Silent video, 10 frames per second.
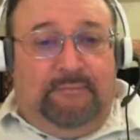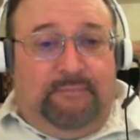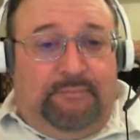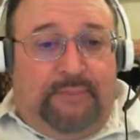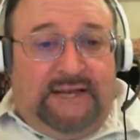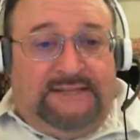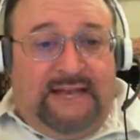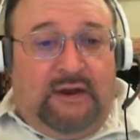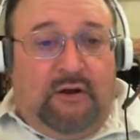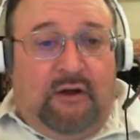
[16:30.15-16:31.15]
by
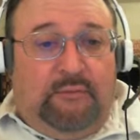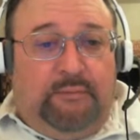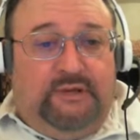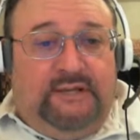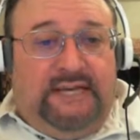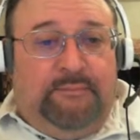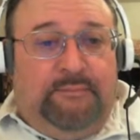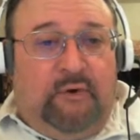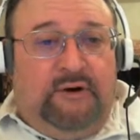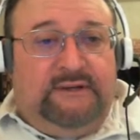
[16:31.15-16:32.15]
saying, "Oh, put
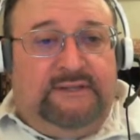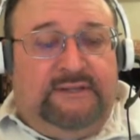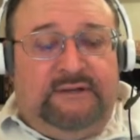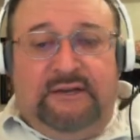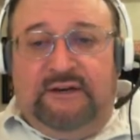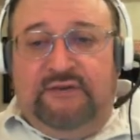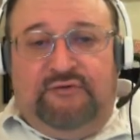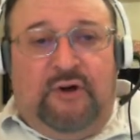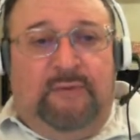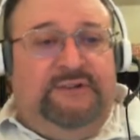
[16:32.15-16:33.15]
keyboards and
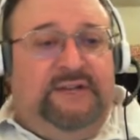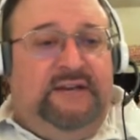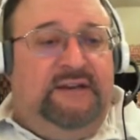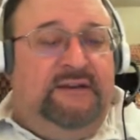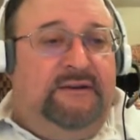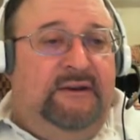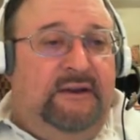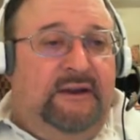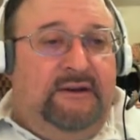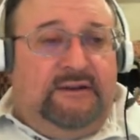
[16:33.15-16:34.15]
drums in and
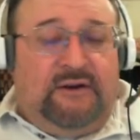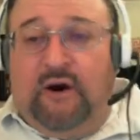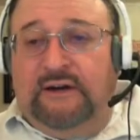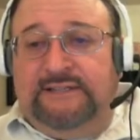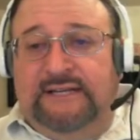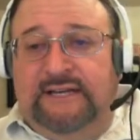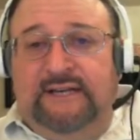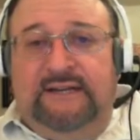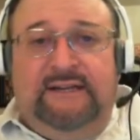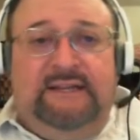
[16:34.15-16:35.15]
guitars
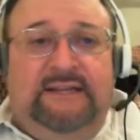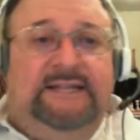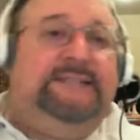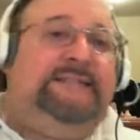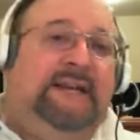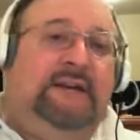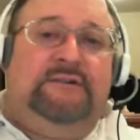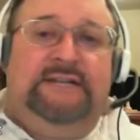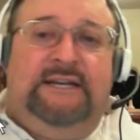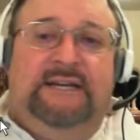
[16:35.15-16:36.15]
in and lead singers
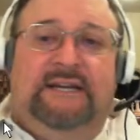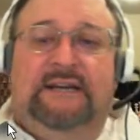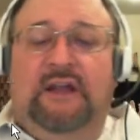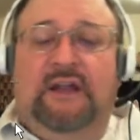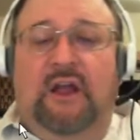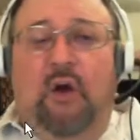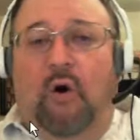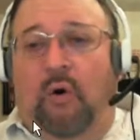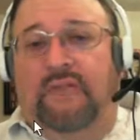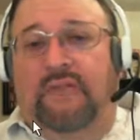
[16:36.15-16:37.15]
in." All
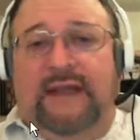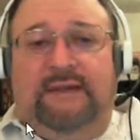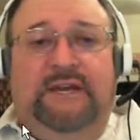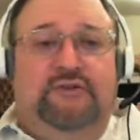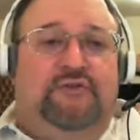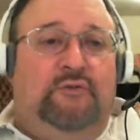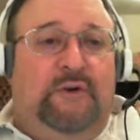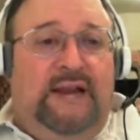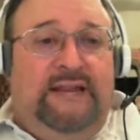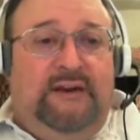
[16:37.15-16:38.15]
that can be controlled
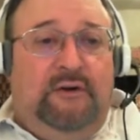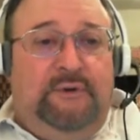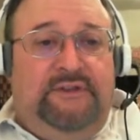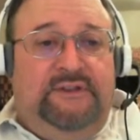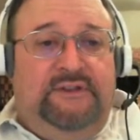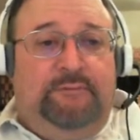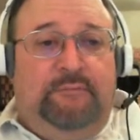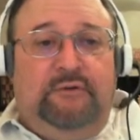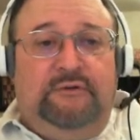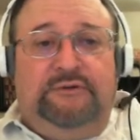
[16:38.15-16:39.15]
right here with these pull
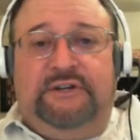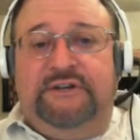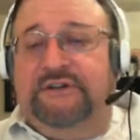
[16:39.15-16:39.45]
switches.